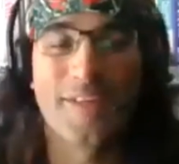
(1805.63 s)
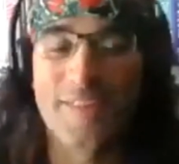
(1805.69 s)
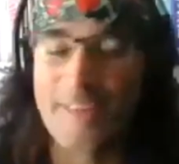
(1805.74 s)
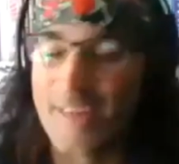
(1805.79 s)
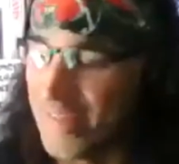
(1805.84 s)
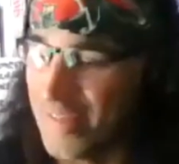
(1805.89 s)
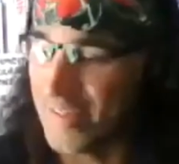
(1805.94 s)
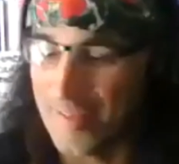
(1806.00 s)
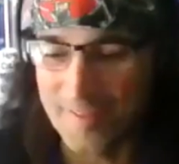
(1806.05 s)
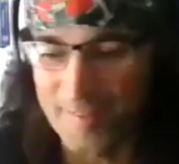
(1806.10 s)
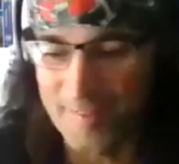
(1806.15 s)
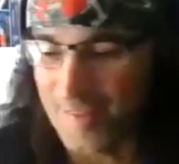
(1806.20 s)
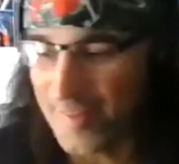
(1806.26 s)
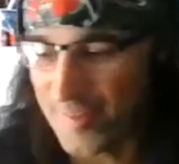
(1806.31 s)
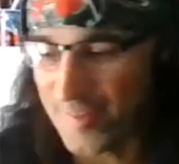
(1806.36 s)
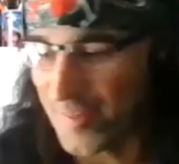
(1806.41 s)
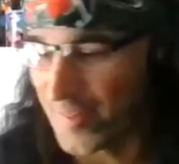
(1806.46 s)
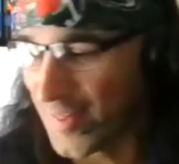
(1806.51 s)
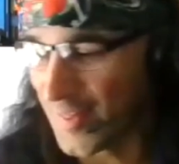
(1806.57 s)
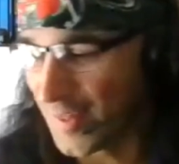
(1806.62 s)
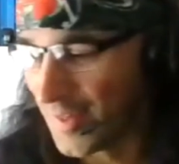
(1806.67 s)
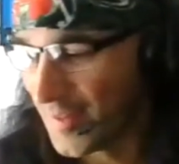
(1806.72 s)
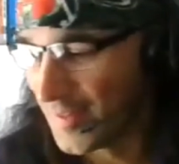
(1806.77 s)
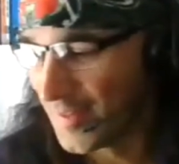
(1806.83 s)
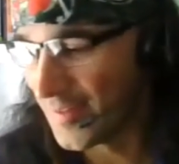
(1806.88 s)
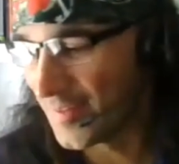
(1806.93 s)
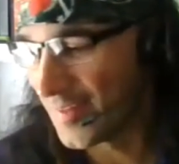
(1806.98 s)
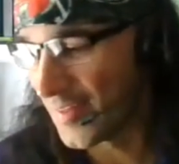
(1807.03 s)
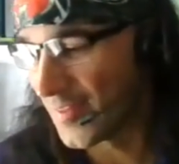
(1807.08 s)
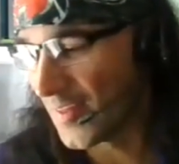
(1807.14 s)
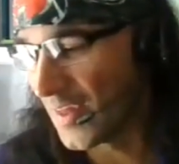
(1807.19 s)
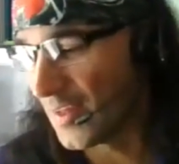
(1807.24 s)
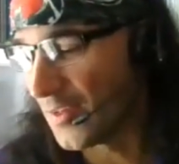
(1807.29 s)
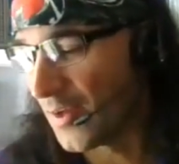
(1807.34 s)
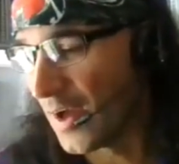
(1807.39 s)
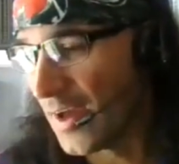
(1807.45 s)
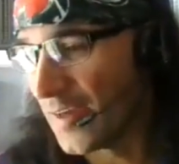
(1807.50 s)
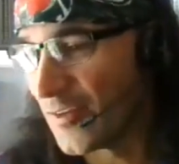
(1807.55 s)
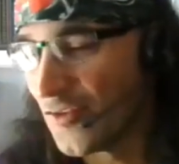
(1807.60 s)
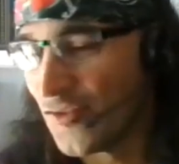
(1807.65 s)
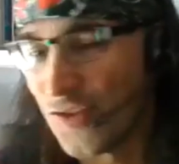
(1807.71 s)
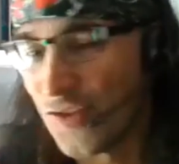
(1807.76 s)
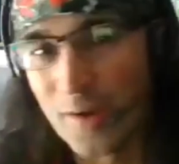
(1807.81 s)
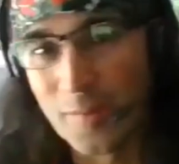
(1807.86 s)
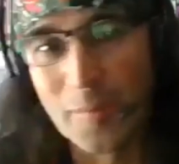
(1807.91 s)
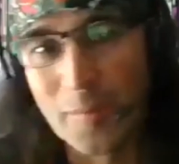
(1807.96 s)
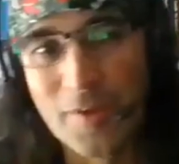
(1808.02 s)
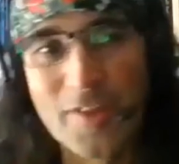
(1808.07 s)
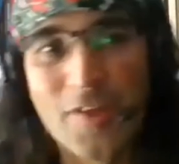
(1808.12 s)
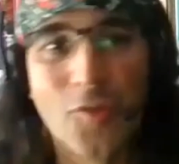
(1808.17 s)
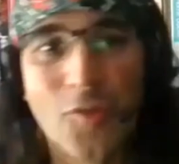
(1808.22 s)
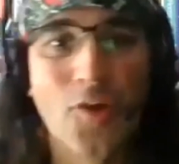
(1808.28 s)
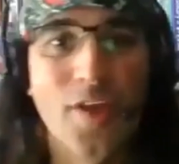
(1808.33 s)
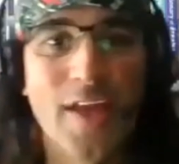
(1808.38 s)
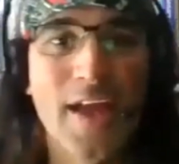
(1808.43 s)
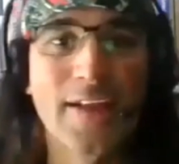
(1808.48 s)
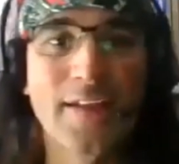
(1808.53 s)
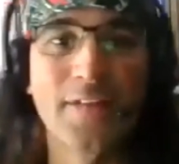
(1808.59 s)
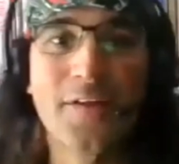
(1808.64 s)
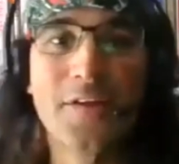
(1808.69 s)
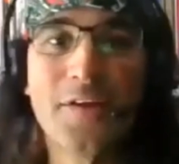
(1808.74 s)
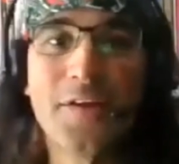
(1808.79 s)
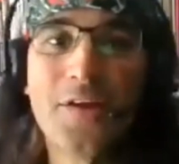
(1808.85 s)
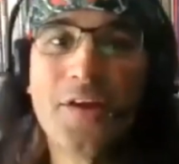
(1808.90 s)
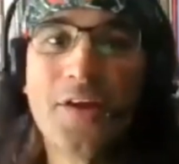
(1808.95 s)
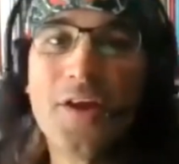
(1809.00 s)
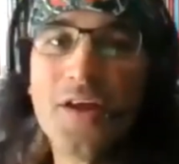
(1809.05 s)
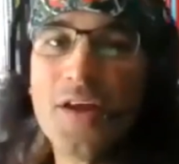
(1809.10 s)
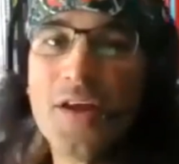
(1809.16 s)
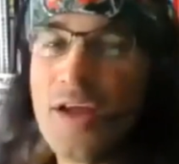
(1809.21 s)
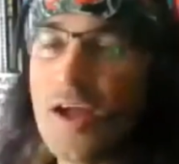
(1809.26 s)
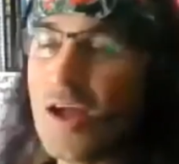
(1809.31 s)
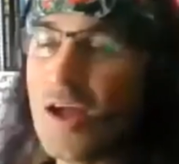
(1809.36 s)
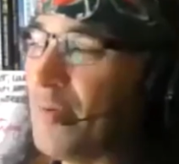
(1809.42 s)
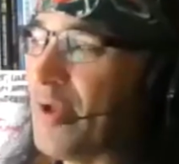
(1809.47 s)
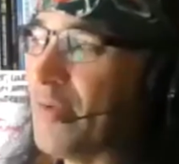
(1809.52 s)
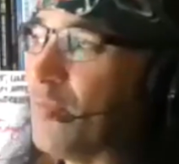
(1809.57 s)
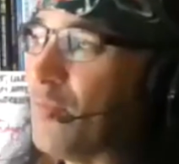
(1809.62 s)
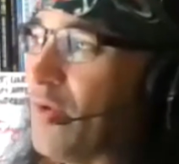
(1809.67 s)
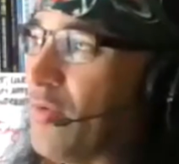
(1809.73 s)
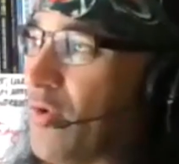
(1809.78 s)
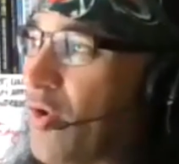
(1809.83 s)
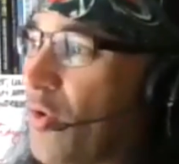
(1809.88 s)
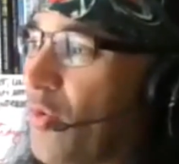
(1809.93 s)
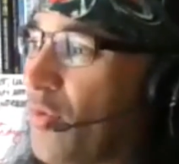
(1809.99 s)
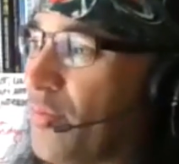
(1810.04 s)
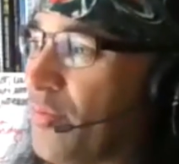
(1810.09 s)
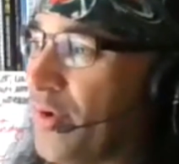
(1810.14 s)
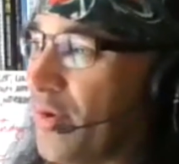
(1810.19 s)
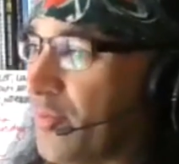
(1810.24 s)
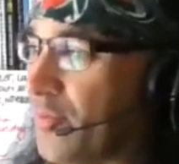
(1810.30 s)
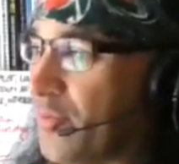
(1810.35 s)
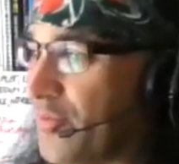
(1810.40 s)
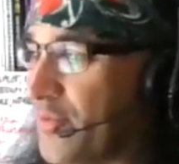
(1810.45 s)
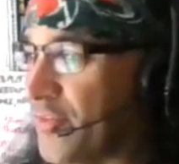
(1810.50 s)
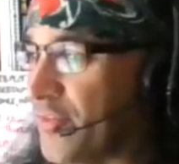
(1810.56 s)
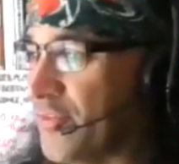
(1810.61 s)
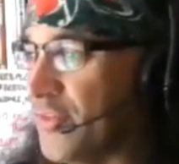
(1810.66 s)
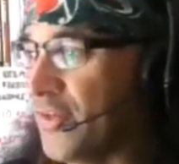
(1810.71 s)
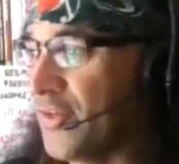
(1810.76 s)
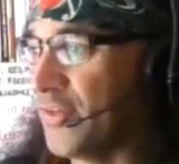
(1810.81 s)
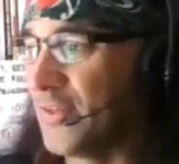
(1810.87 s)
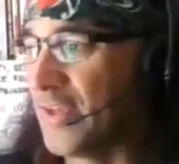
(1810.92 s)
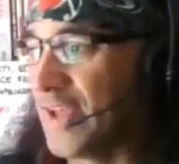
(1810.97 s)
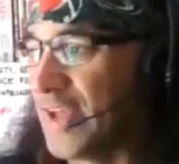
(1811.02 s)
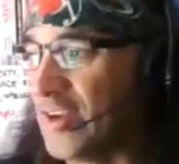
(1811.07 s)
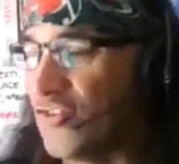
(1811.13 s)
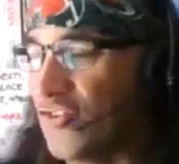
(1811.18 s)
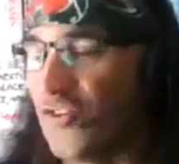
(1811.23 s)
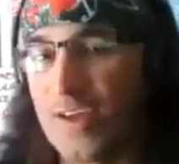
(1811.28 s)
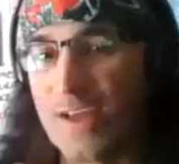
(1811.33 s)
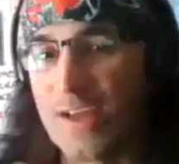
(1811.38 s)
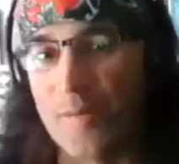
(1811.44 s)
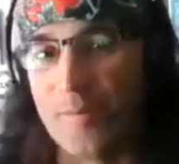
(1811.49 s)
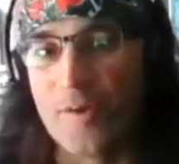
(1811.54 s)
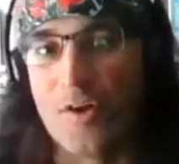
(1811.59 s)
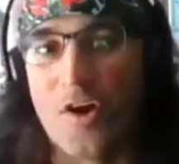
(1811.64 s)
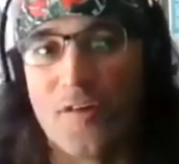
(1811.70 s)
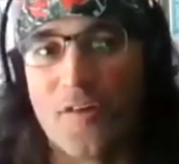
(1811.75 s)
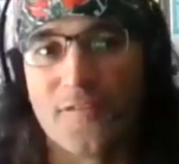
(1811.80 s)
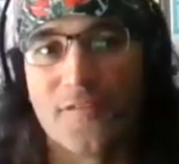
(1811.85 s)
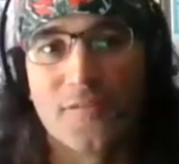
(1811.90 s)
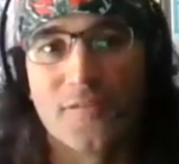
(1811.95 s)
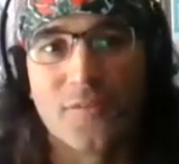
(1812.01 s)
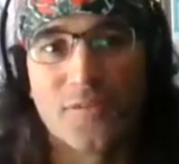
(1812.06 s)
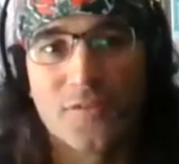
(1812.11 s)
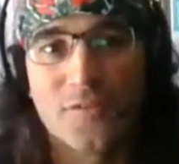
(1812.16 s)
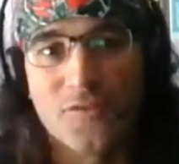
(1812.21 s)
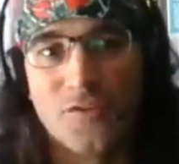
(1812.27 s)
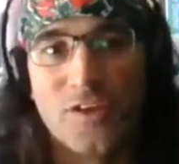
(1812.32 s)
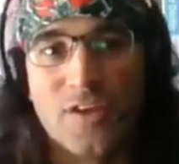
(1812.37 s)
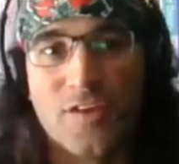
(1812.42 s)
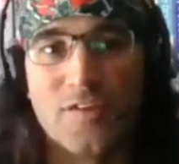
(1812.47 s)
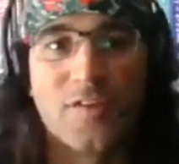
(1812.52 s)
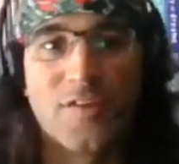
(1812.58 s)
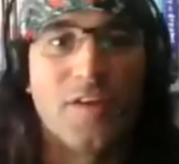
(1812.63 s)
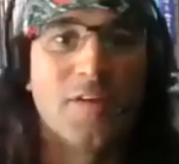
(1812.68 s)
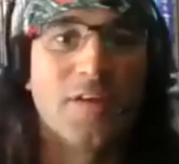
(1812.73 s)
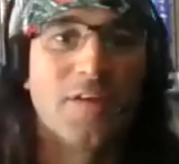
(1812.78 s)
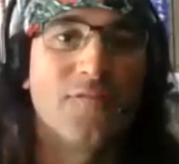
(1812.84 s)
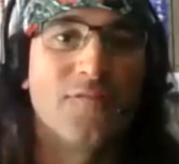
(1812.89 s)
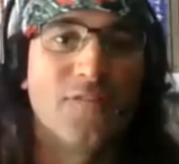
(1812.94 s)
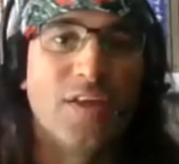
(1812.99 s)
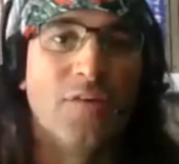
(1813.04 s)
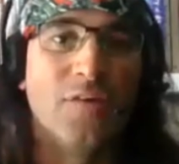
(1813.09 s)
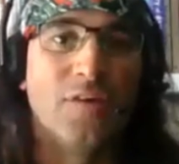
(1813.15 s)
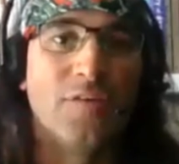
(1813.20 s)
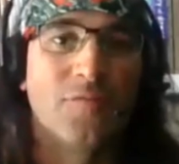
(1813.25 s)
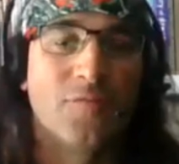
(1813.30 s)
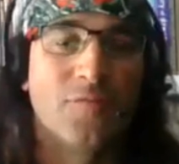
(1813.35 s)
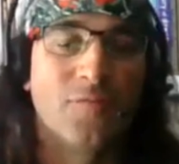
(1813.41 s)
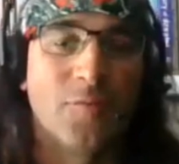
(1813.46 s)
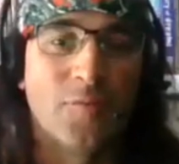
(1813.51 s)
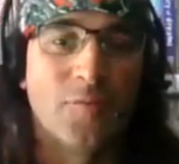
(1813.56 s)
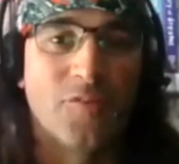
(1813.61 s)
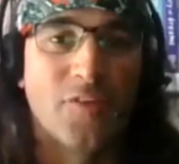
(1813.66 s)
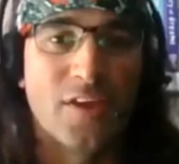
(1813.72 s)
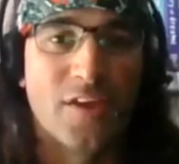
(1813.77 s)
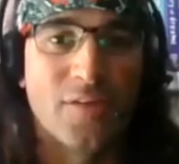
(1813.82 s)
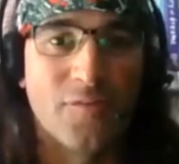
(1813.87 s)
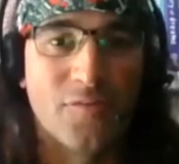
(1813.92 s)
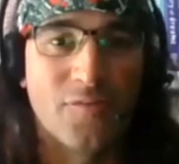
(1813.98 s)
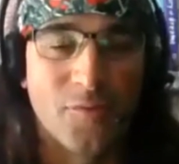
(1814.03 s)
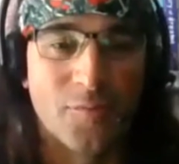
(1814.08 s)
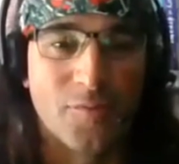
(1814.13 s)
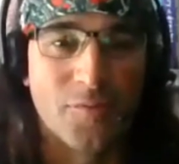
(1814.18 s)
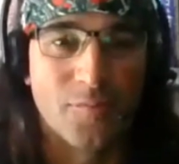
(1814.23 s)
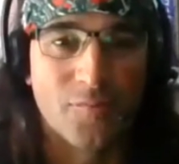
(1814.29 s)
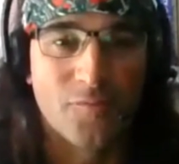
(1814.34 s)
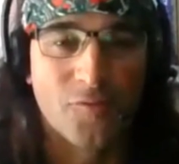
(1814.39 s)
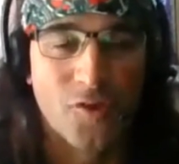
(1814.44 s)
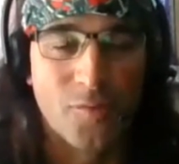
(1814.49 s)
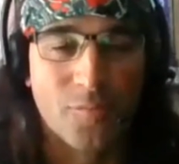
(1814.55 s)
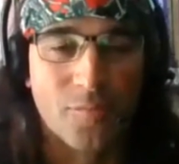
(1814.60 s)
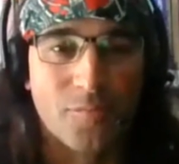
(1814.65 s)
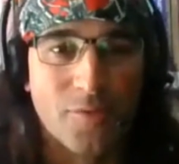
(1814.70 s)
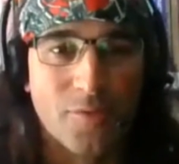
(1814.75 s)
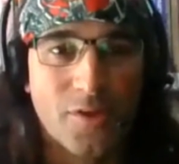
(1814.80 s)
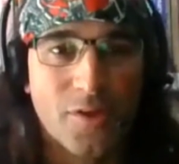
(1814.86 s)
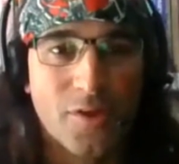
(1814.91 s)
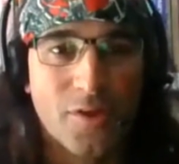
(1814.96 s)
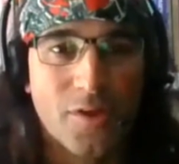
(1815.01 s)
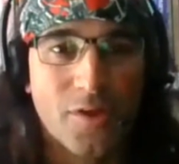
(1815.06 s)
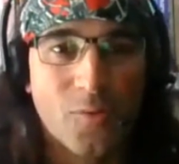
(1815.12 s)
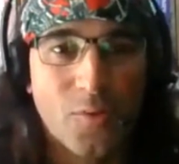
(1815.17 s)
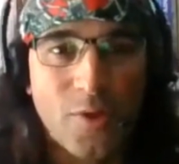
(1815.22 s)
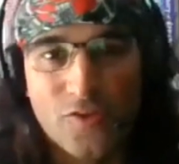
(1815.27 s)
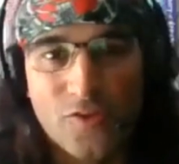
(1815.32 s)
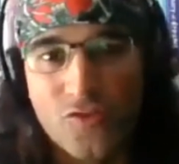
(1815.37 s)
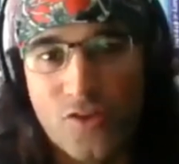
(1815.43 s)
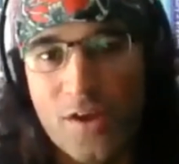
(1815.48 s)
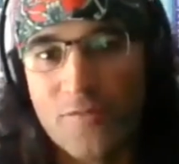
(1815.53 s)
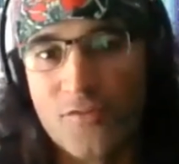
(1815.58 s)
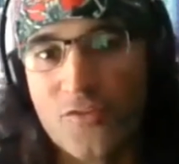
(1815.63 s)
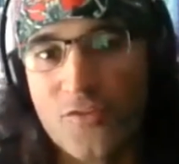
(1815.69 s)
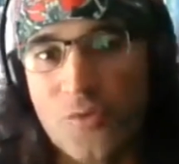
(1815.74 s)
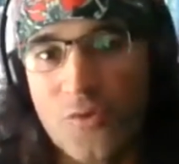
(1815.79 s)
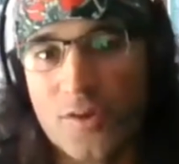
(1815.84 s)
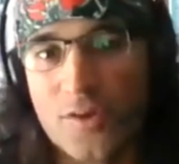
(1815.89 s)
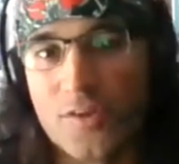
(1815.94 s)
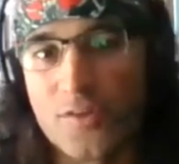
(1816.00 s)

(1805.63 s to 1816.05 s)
This is the thing, ladies and gentlemen. When you look at it, I mean, we're all the energy coming off. You can see, you can feel it from the TV, from where Trav's doing.